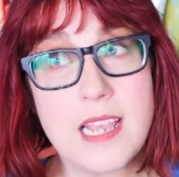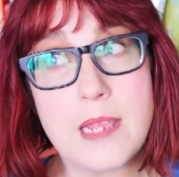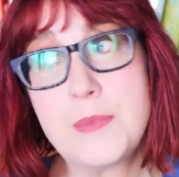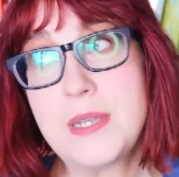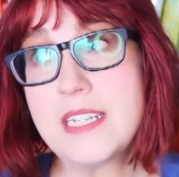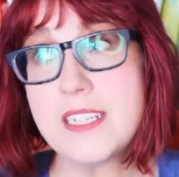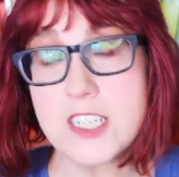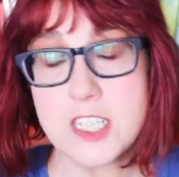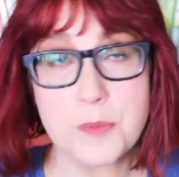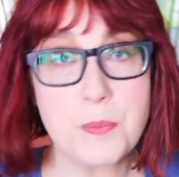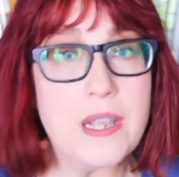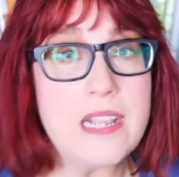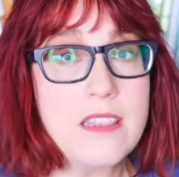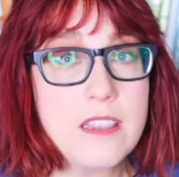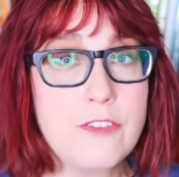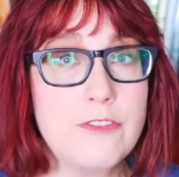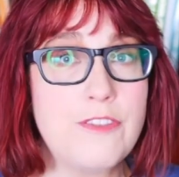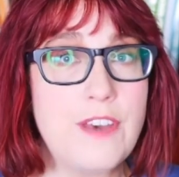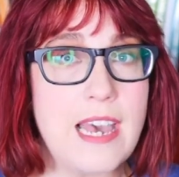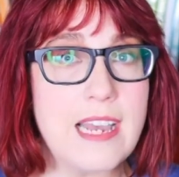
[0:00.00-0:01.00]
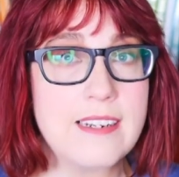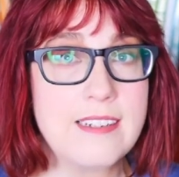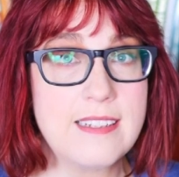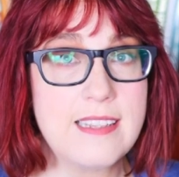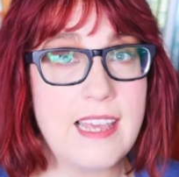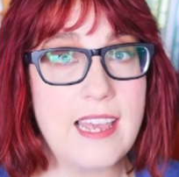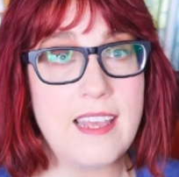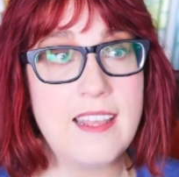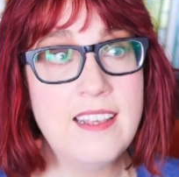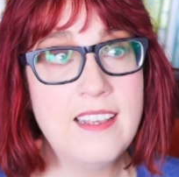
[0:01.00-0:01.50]
I mean, despite the fact
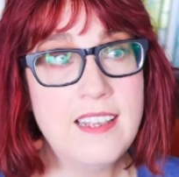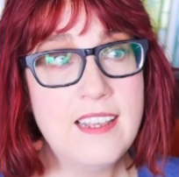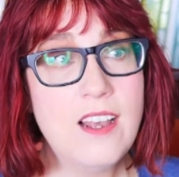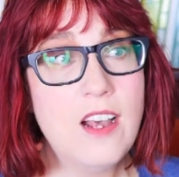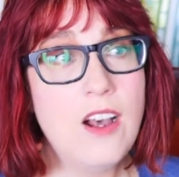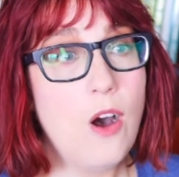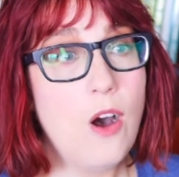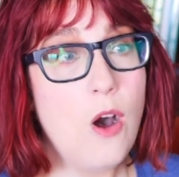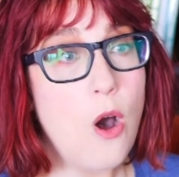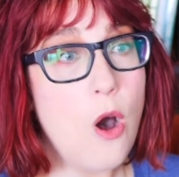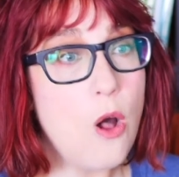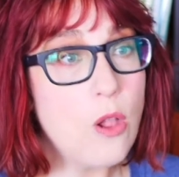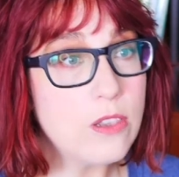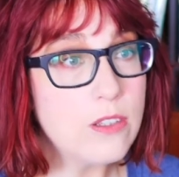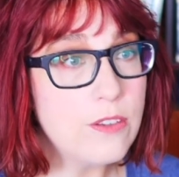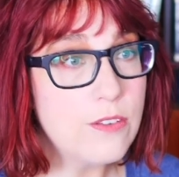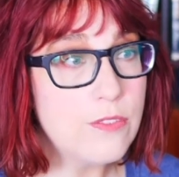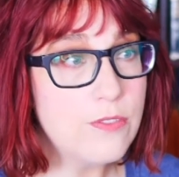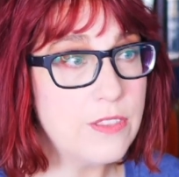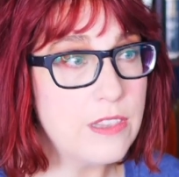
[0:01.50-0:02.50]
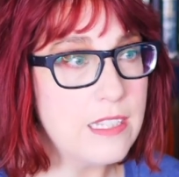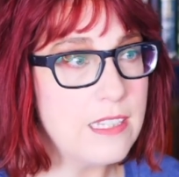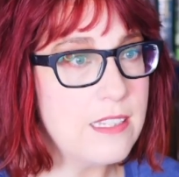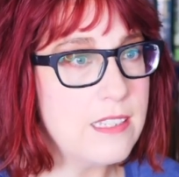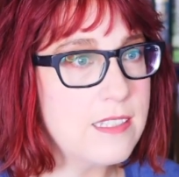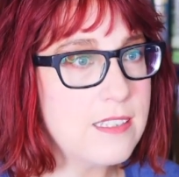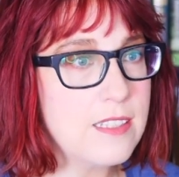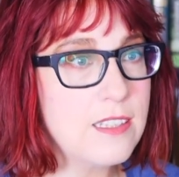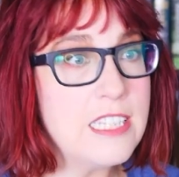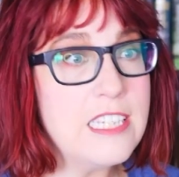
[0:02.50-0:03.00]
that all of
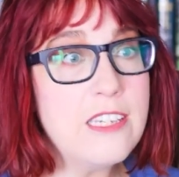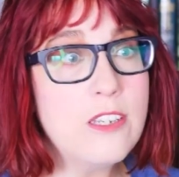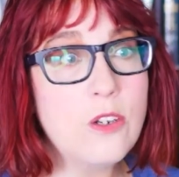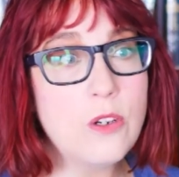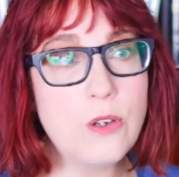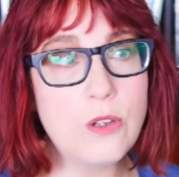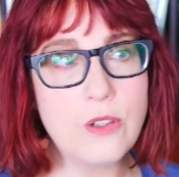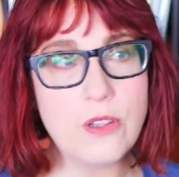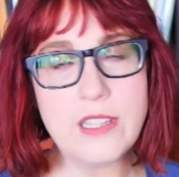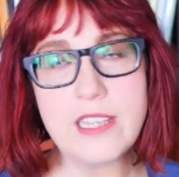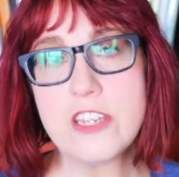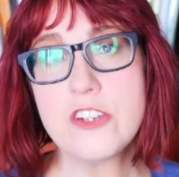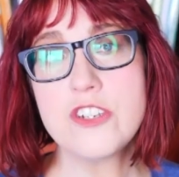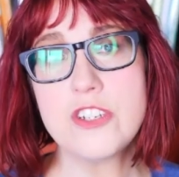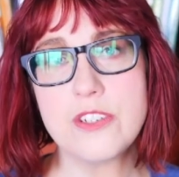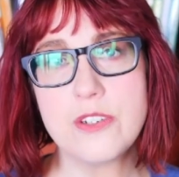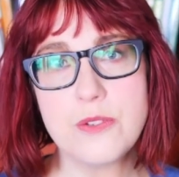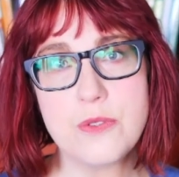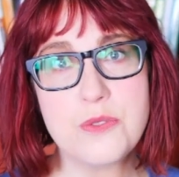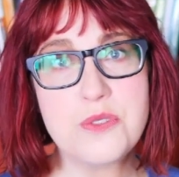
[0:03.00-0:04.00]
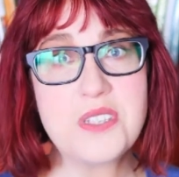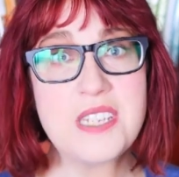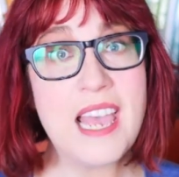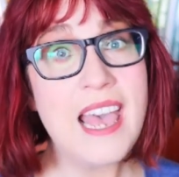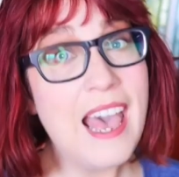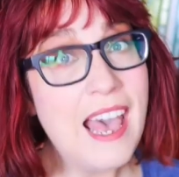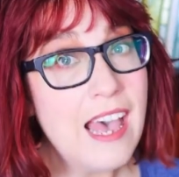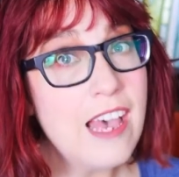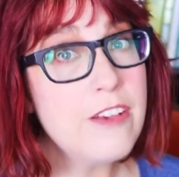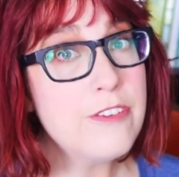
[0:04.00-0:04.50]
these legal issues
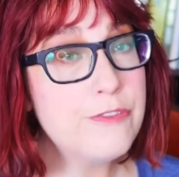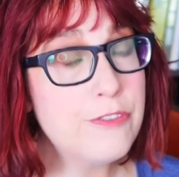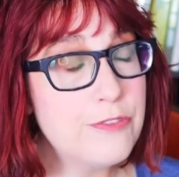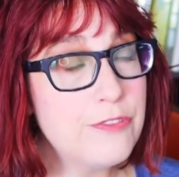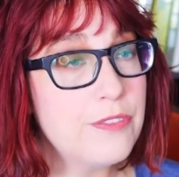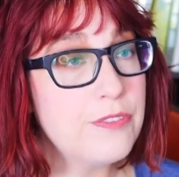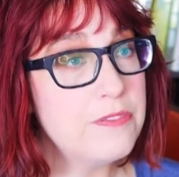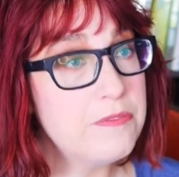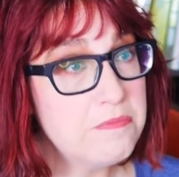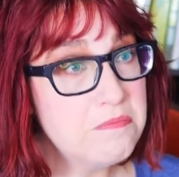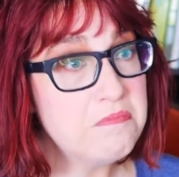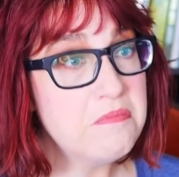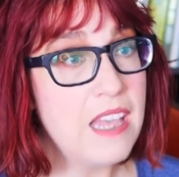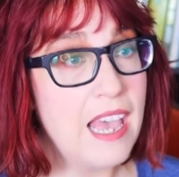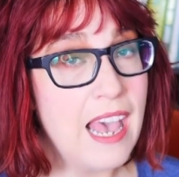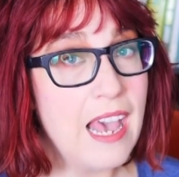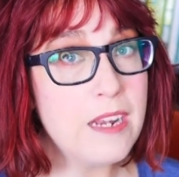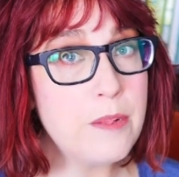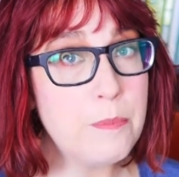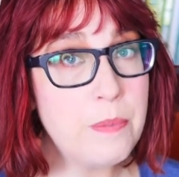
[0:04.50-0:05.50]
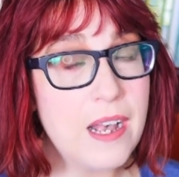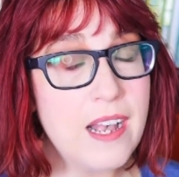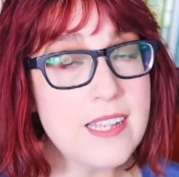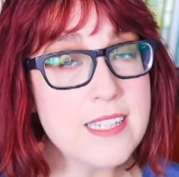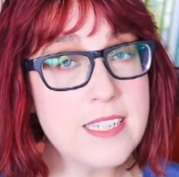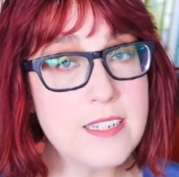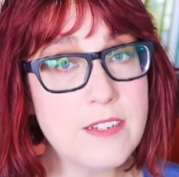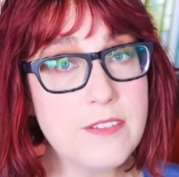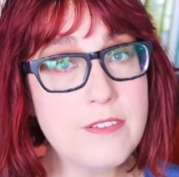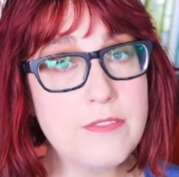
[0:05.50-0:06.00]
have had a
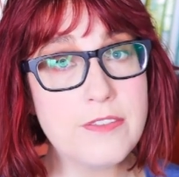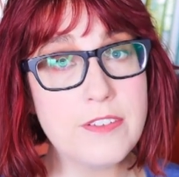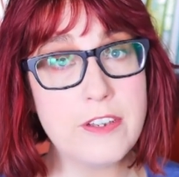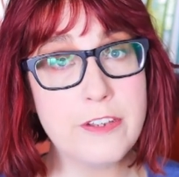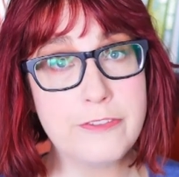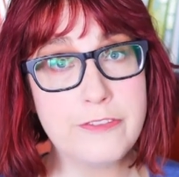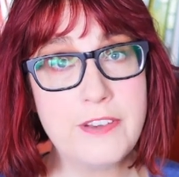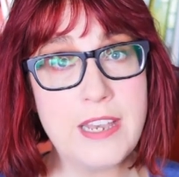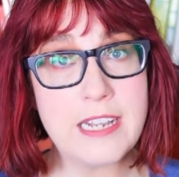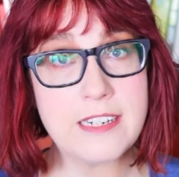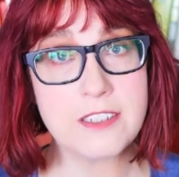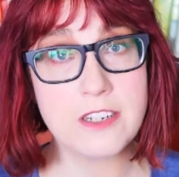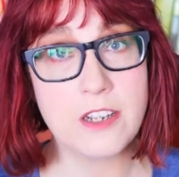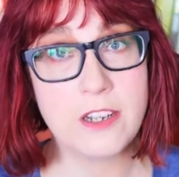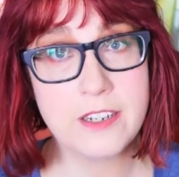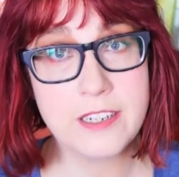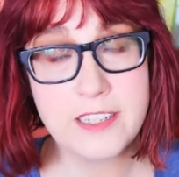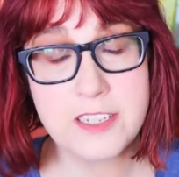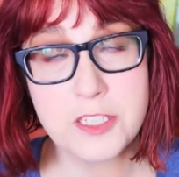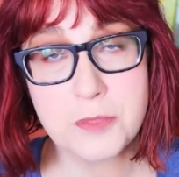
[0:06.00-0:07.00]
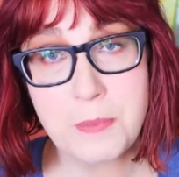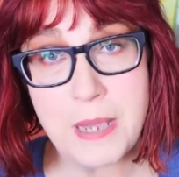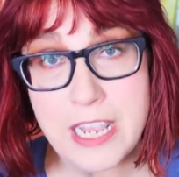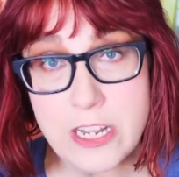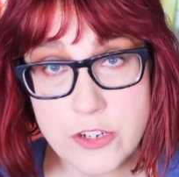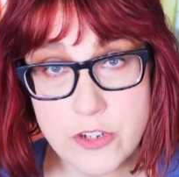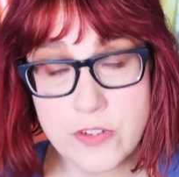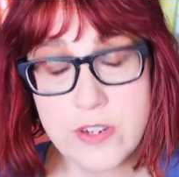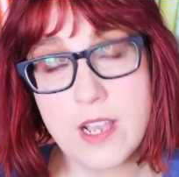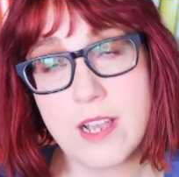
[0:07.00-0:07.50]
positive effect on his
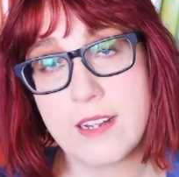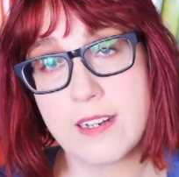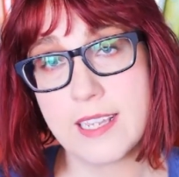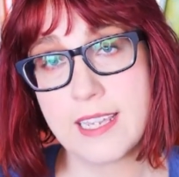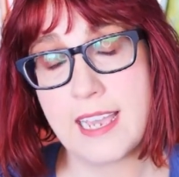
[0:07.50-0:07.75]
Patreon